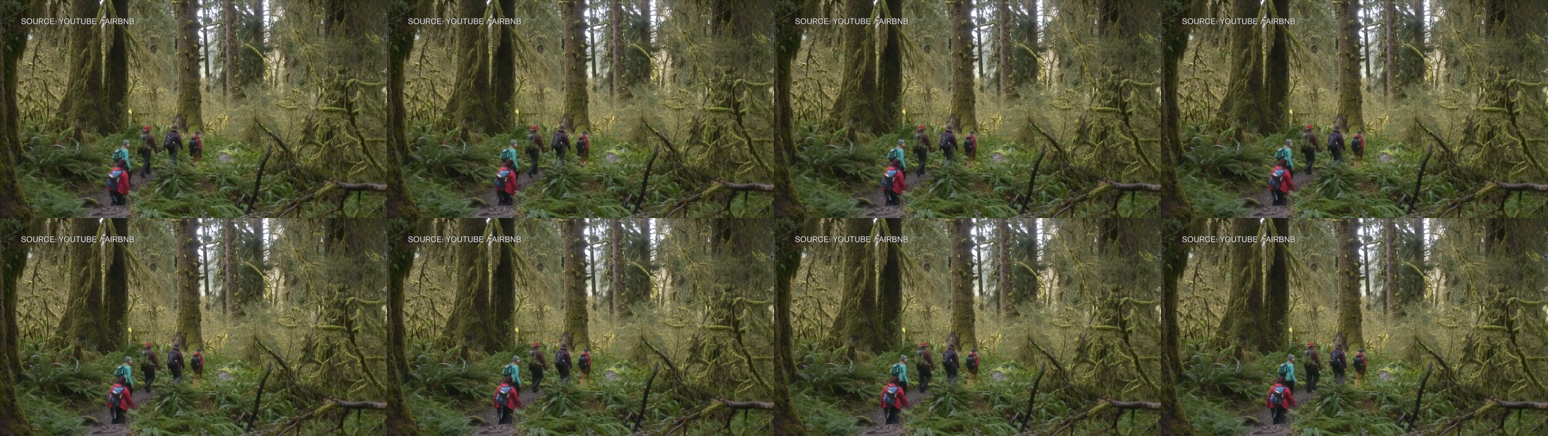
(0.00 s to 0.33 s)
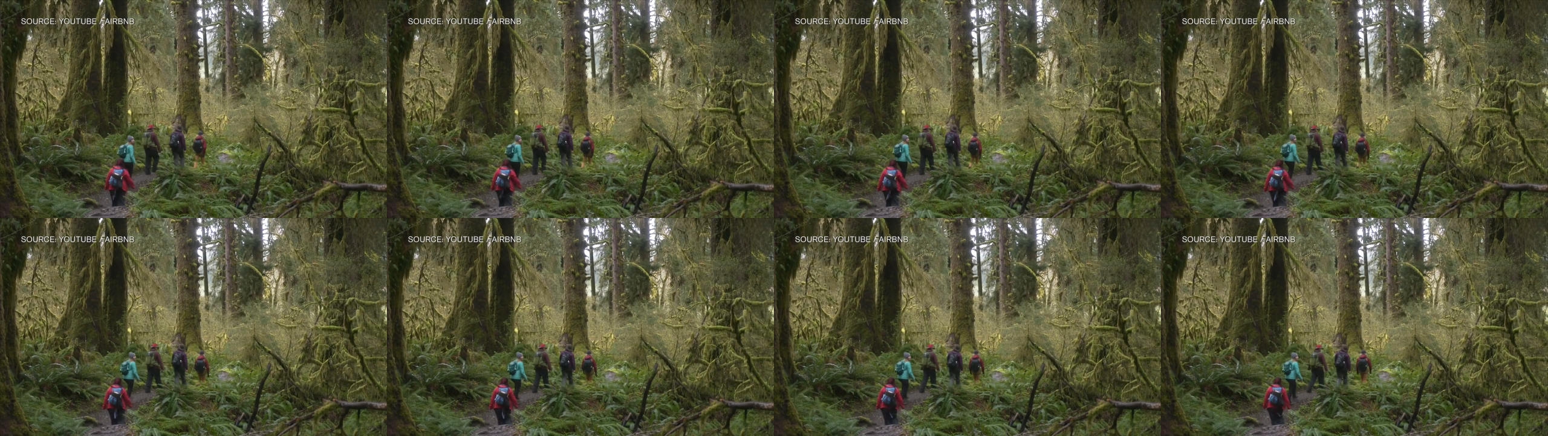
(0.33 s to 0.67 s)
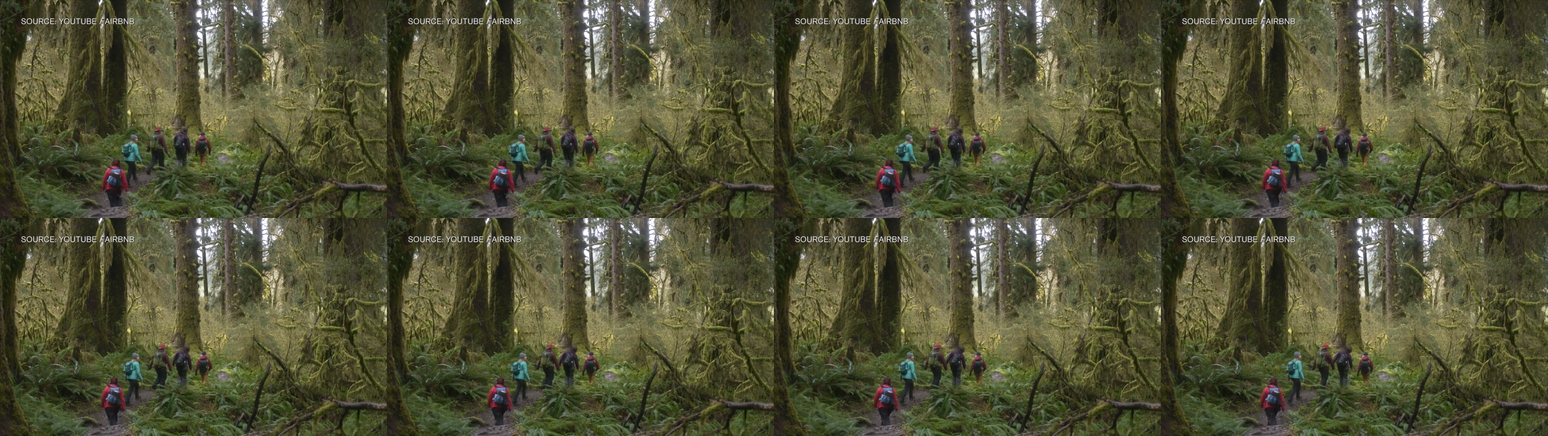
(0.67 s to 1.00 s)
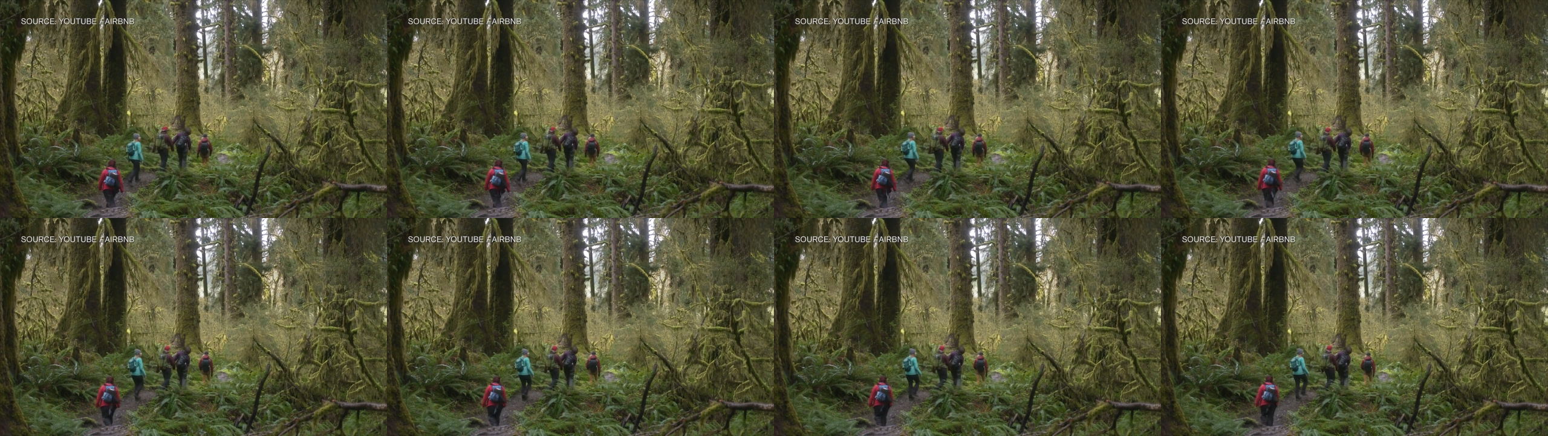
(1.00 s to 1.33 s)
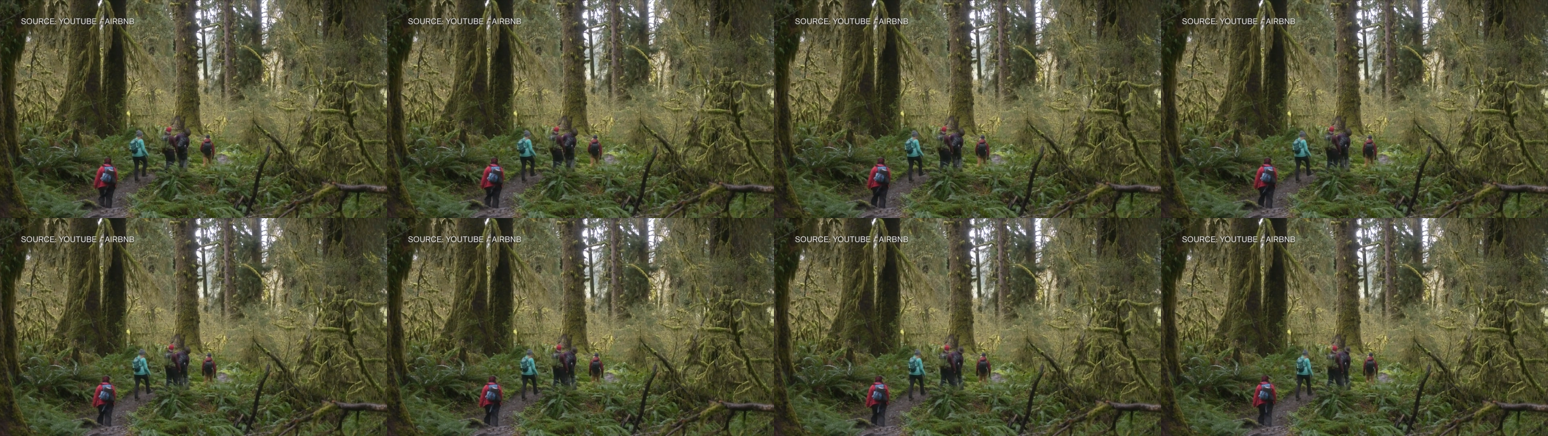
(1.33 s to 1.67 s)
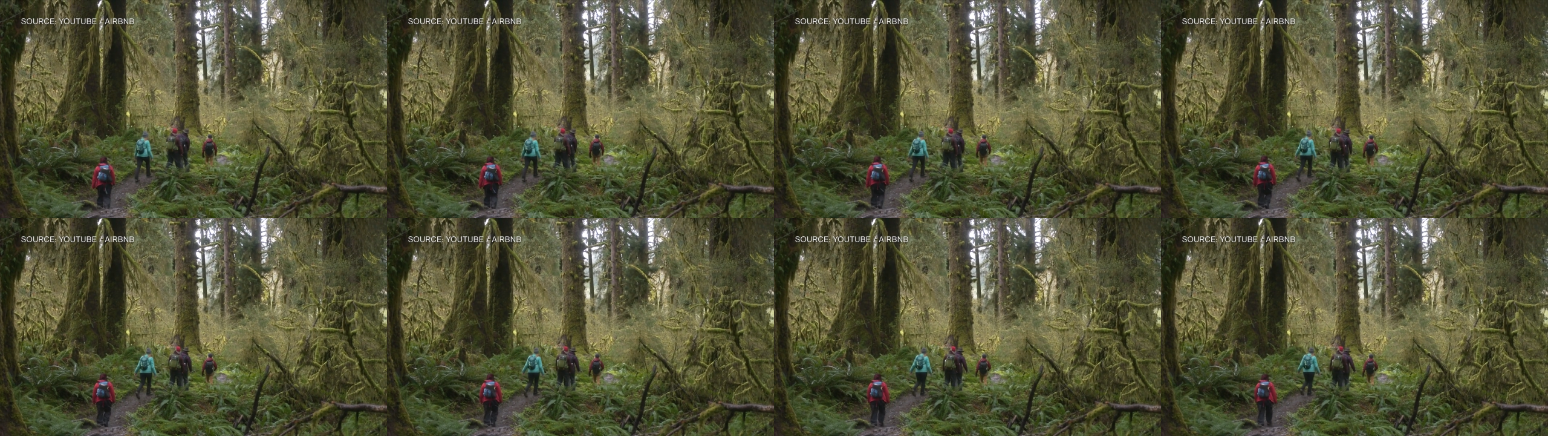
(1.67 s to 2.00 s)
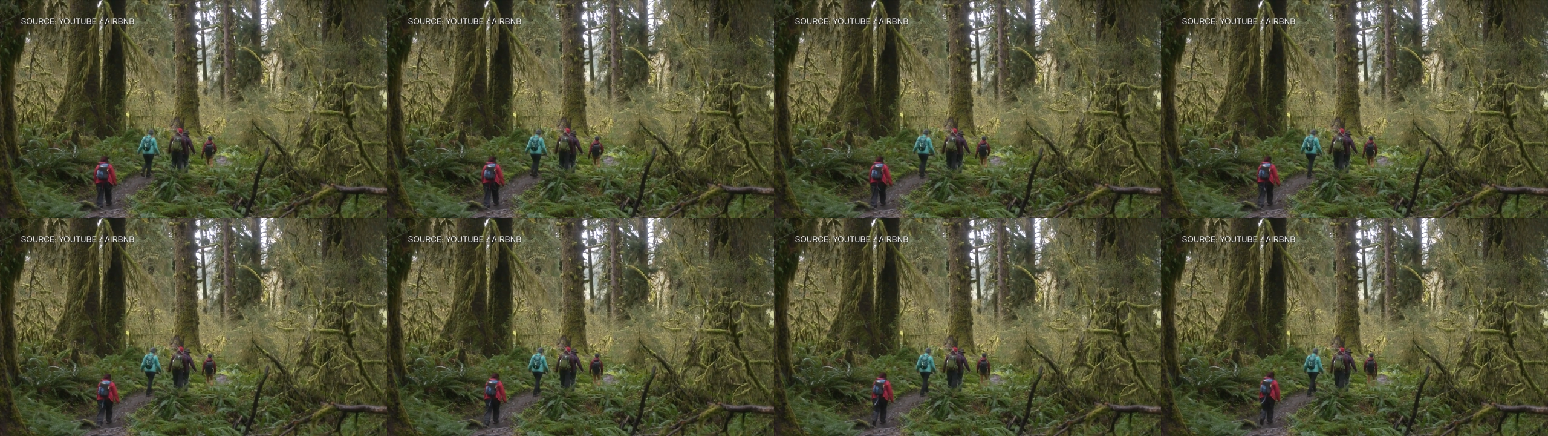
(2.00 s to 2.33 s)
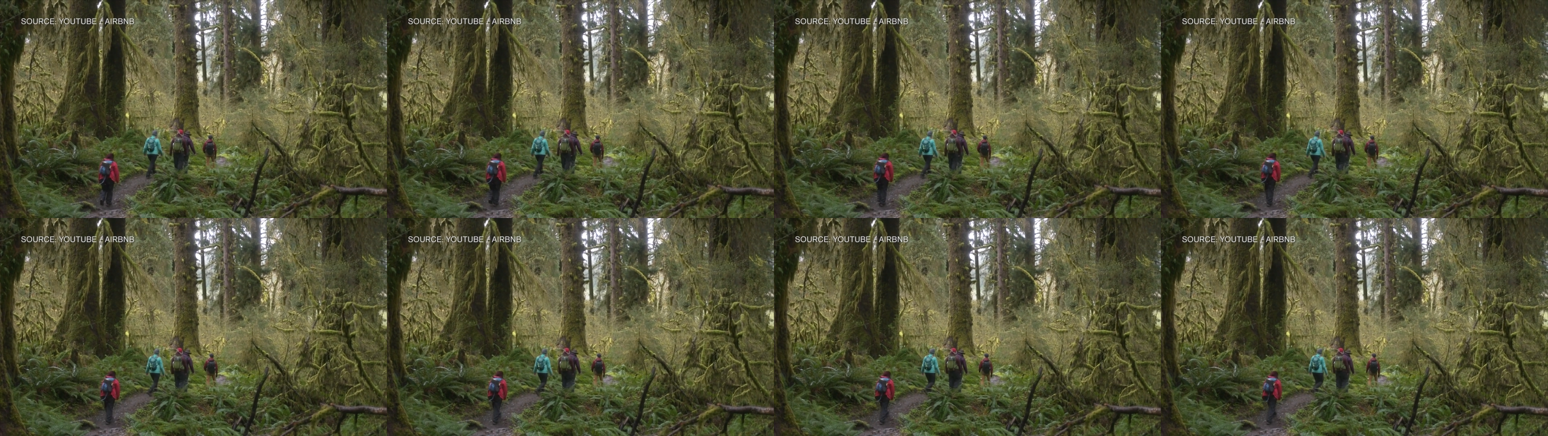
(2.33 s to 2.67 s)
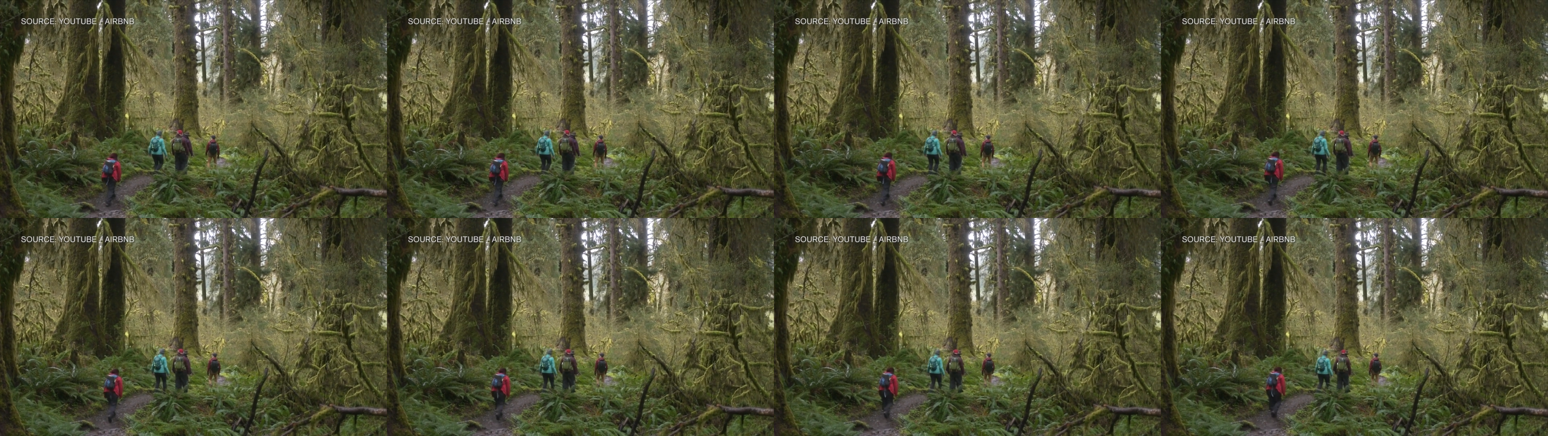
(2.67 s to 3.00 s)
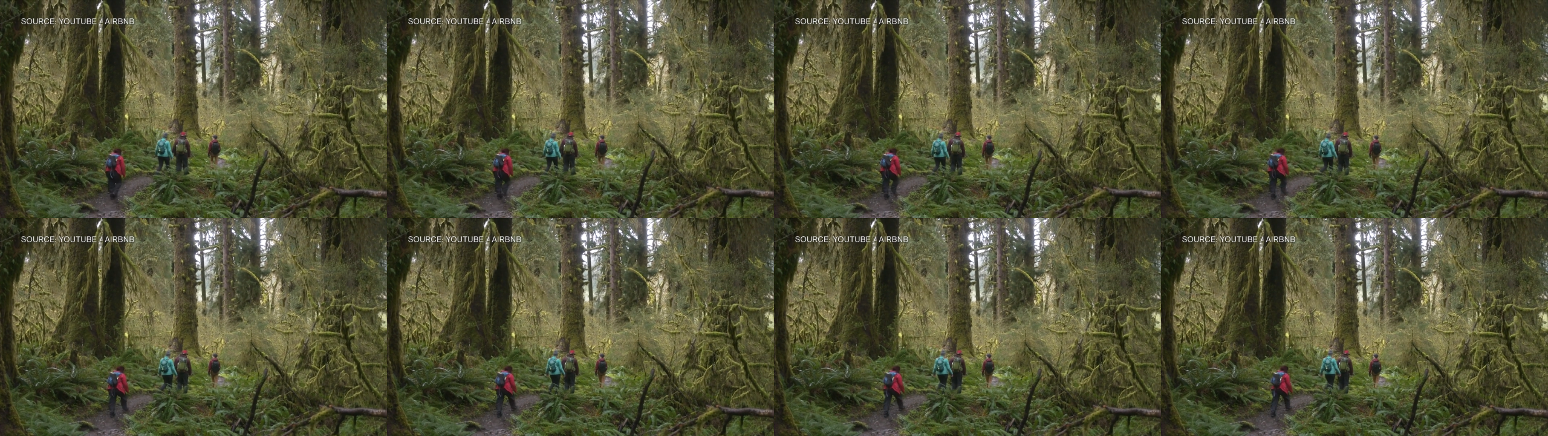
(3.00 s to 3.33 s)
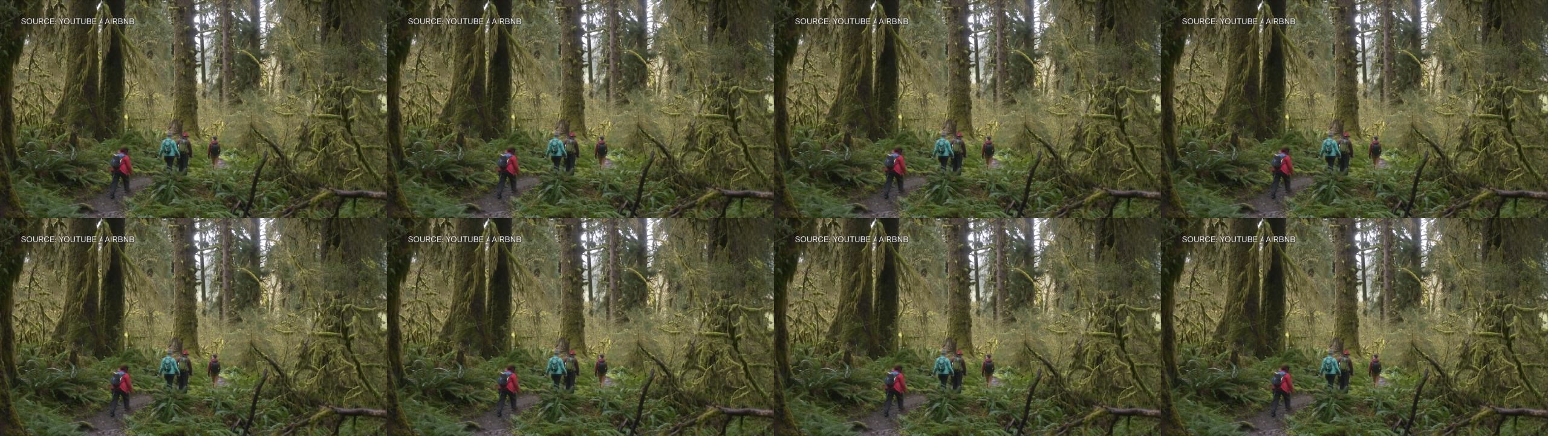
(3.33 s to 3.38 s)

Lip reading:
No face is visible, so there are no lips to read.